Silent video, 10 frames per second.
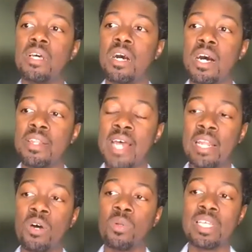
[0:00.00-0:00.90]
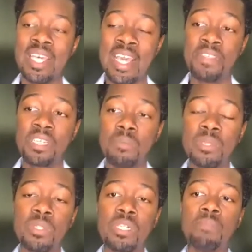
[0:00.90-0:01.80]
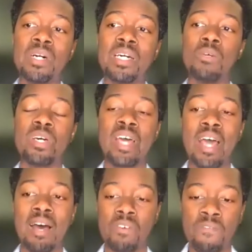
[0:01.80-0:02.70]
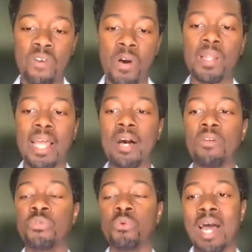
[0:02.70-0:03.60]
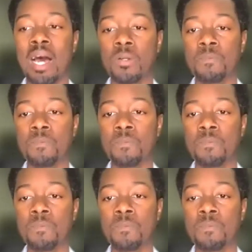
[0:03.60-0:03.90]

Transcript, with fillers: Uh, not only in the community, but it will have a fallout throughout